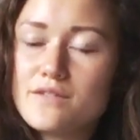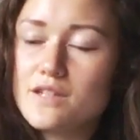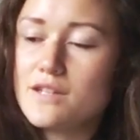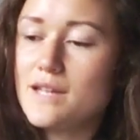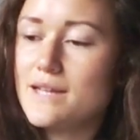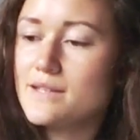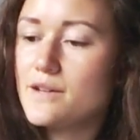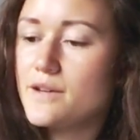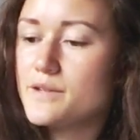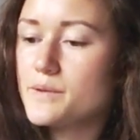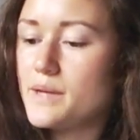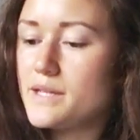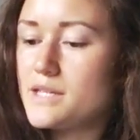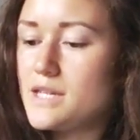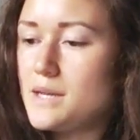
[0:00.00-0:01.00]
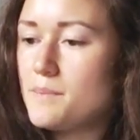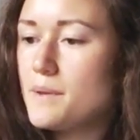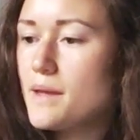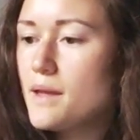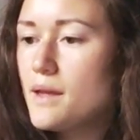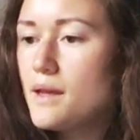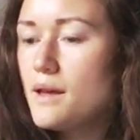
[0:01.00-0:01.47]
So Tesco, it's quite cheap.
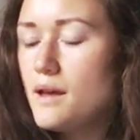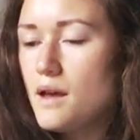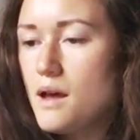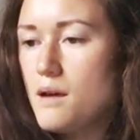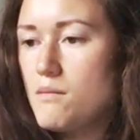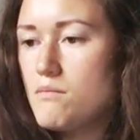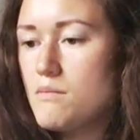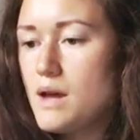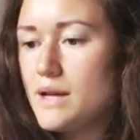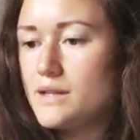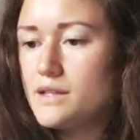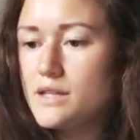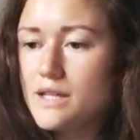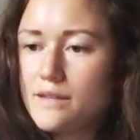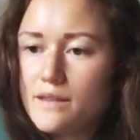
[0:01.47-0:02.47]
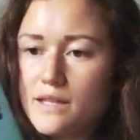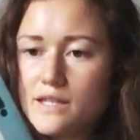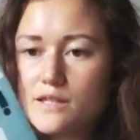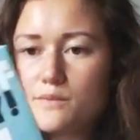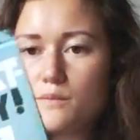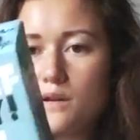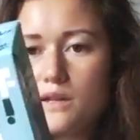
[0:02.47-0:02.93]
And in
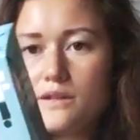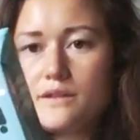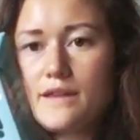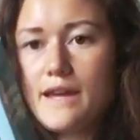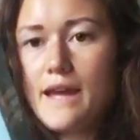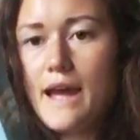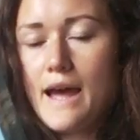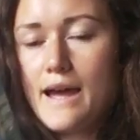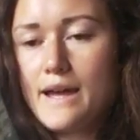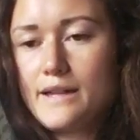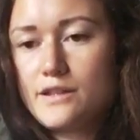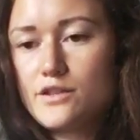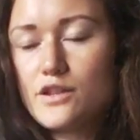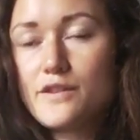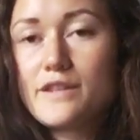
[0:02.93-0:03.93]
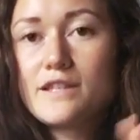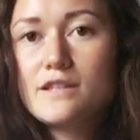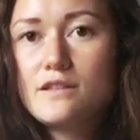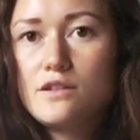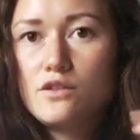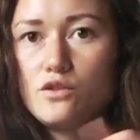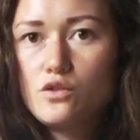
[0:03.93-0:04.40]
this one they add, so this
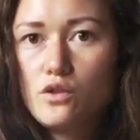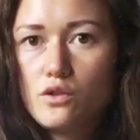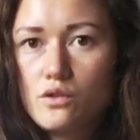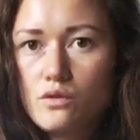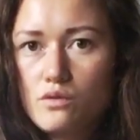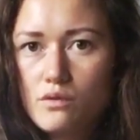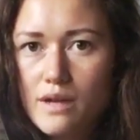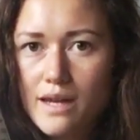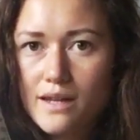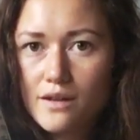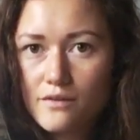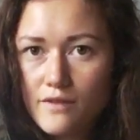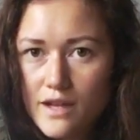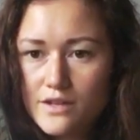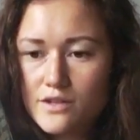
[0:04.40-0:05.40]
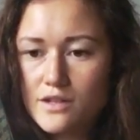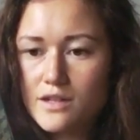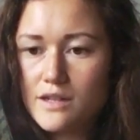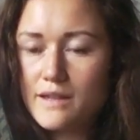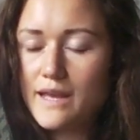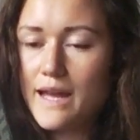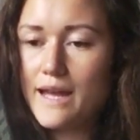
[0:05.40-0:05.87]
is the non-organic version,
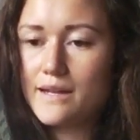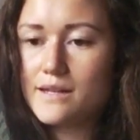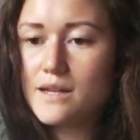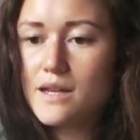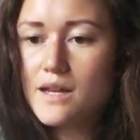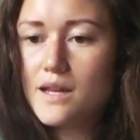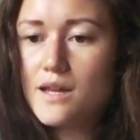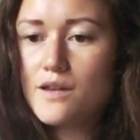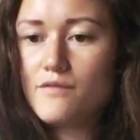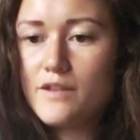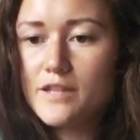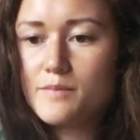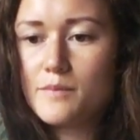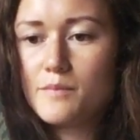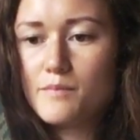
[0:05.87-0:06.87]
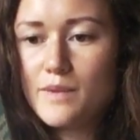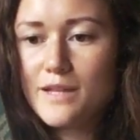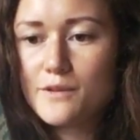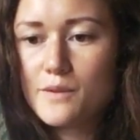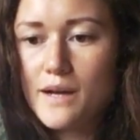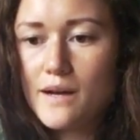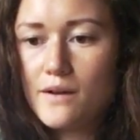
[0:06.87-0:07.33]
and they add vitamin
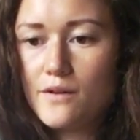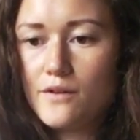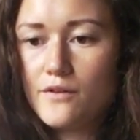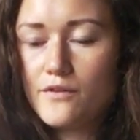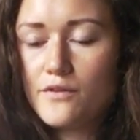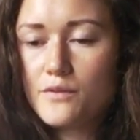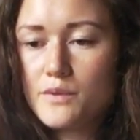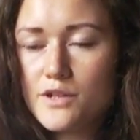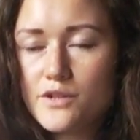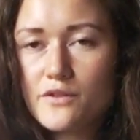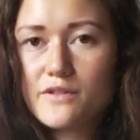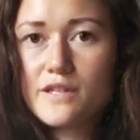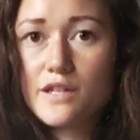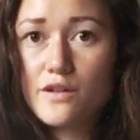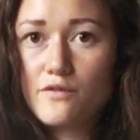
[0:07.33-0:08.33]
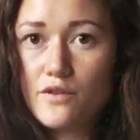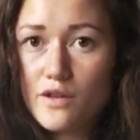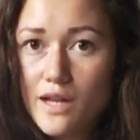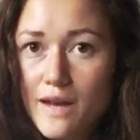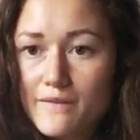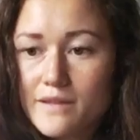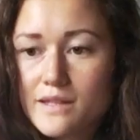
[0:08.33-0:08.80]
B12, which is obviously good for
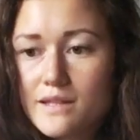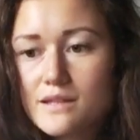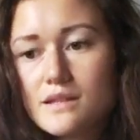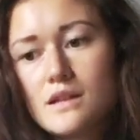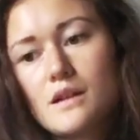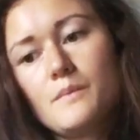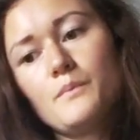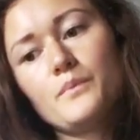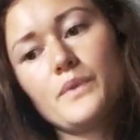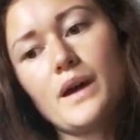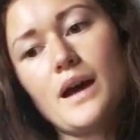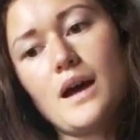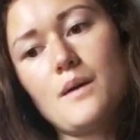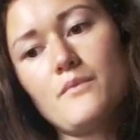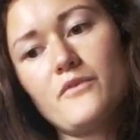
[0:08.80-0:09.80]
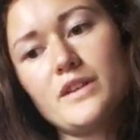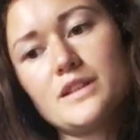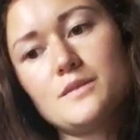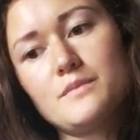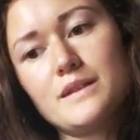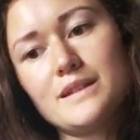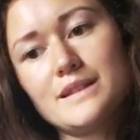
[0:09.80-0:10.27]
your nervous system,
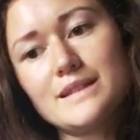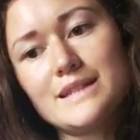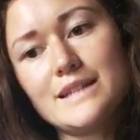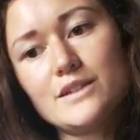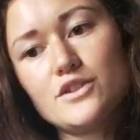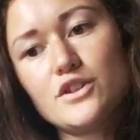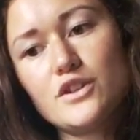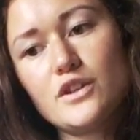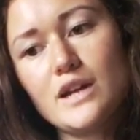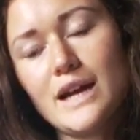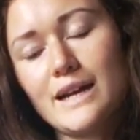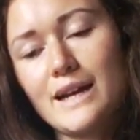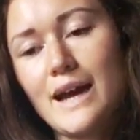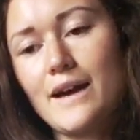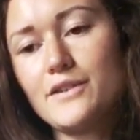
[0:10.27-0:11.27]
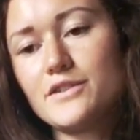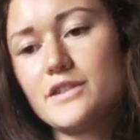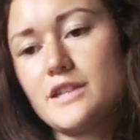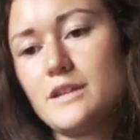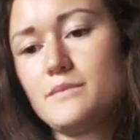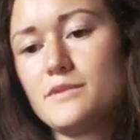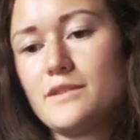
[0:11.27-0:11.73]
vitamin D2 and
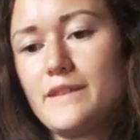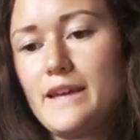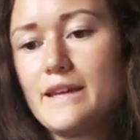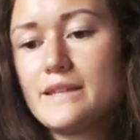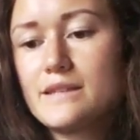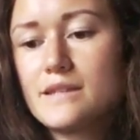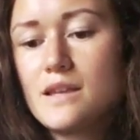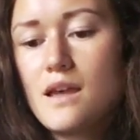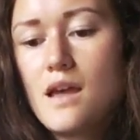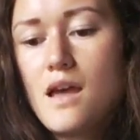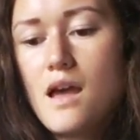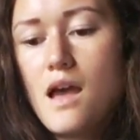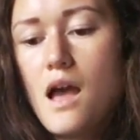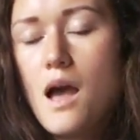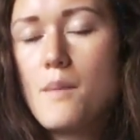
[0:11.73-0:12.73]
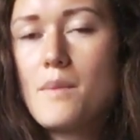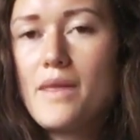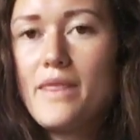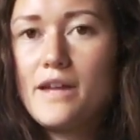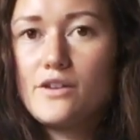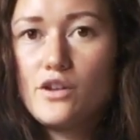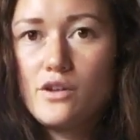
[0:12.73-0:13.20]
calcium to this.
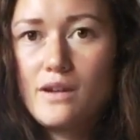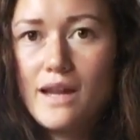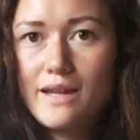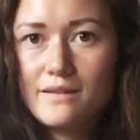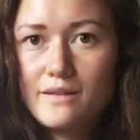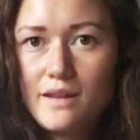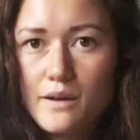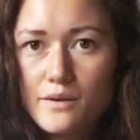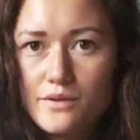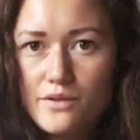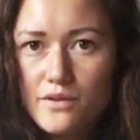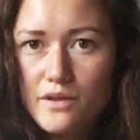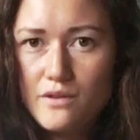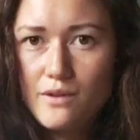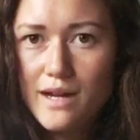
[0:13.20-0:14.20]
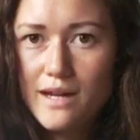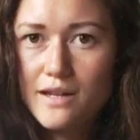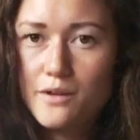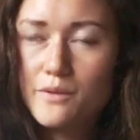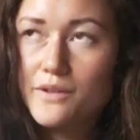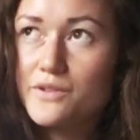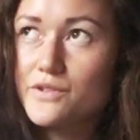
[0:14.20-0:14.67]
And they don't add that to the
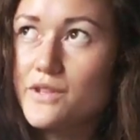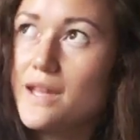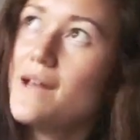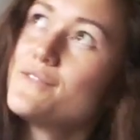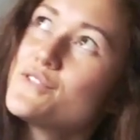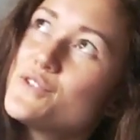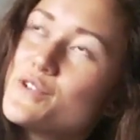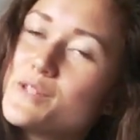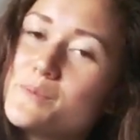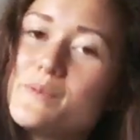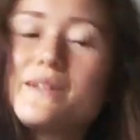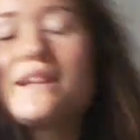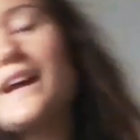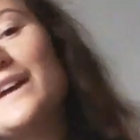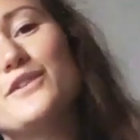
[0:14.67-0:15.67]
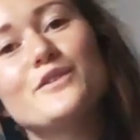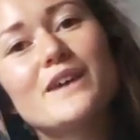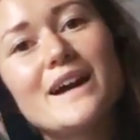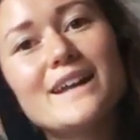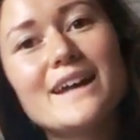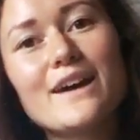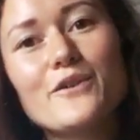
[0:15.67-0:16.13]
organic one. So you have the choice between getting
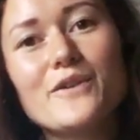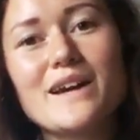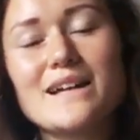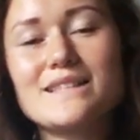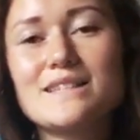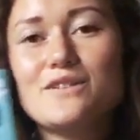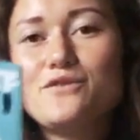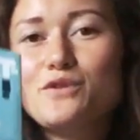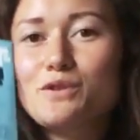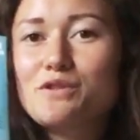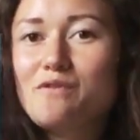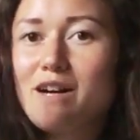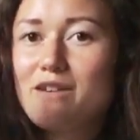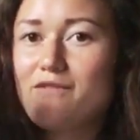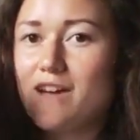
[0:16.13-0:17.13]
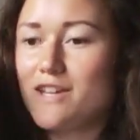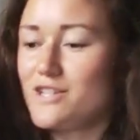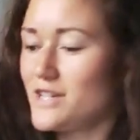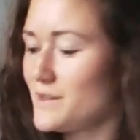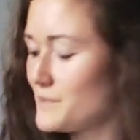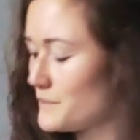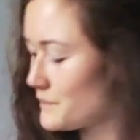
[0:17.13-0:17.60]
organic or getting a fortified
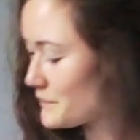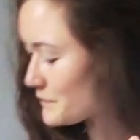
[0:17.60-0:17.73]
version.